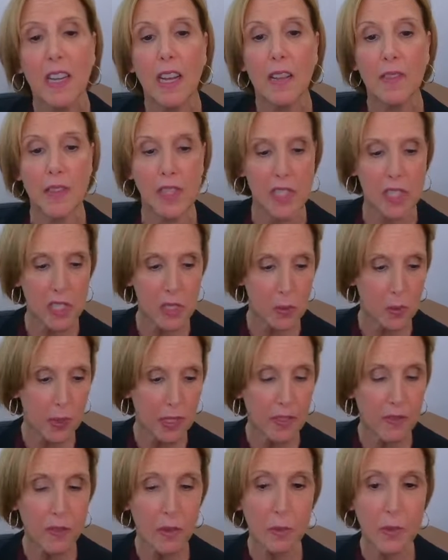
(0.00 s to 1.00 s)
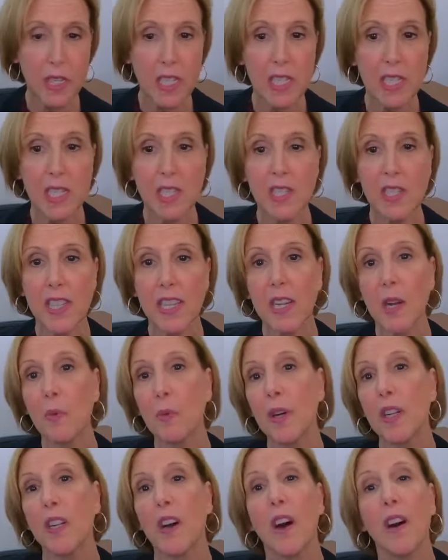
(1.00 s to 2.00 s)
And this is one of the reasons that I
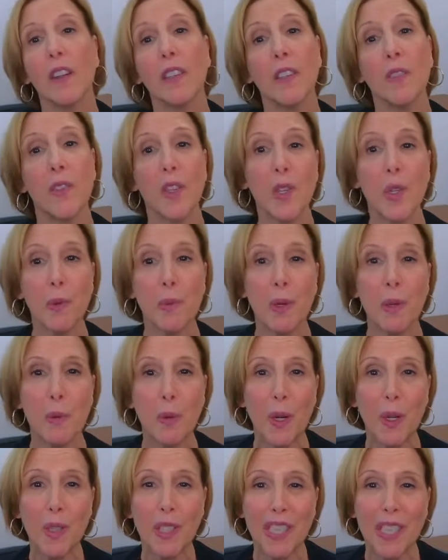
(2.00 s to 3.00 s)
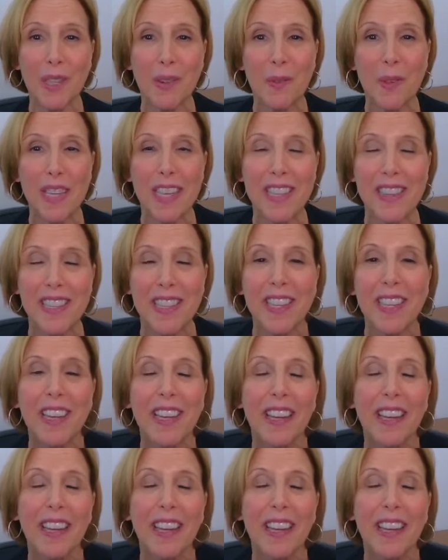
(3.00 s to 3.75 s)
want all of you to be working with